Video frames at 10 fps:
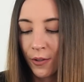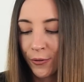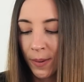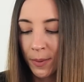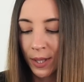
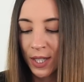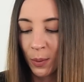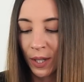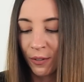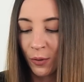February
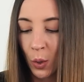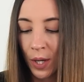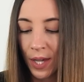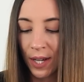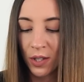
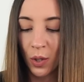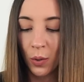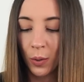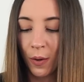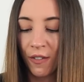24th, I sold